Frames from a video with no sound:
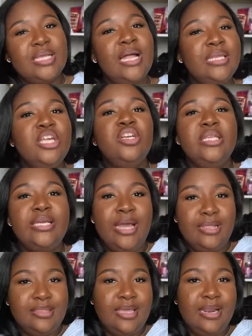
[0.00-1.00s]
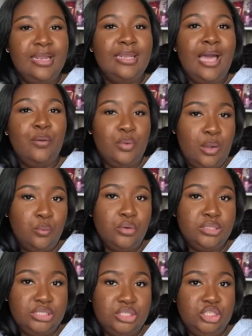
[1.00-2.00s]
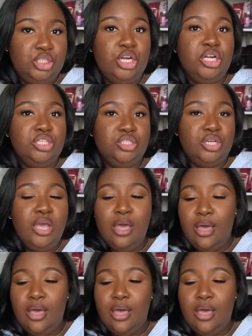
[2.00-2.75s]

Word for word: I literally got that a lot when I wore this to church.